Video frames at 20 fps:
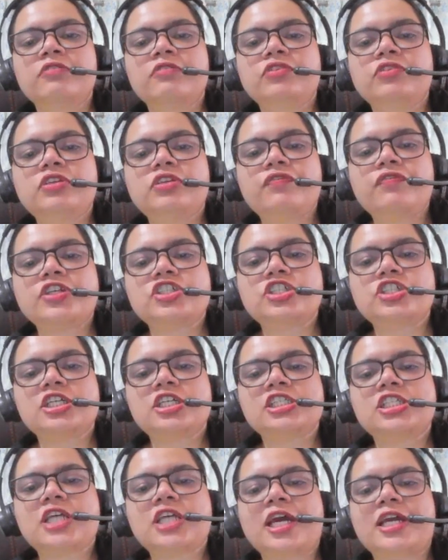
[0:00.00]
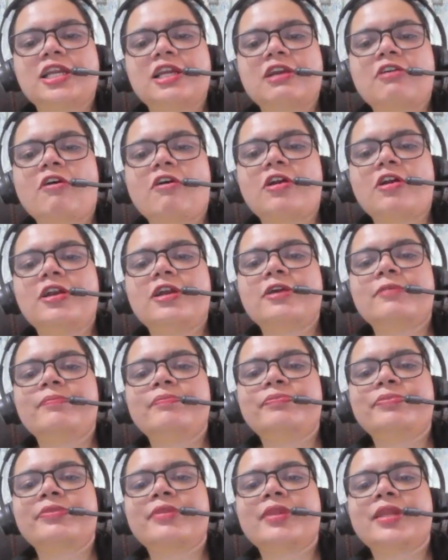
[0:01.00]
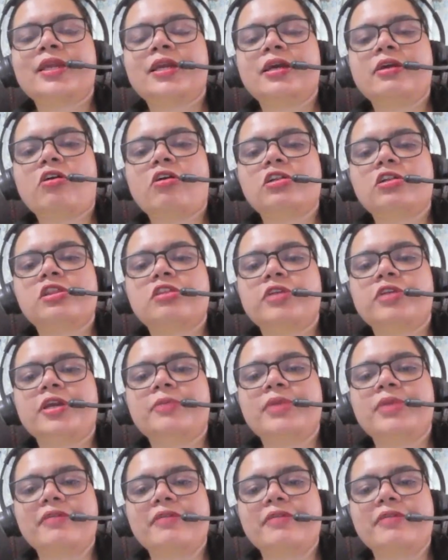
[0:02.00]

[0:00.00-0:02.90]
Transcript: with a fictional channel called, also named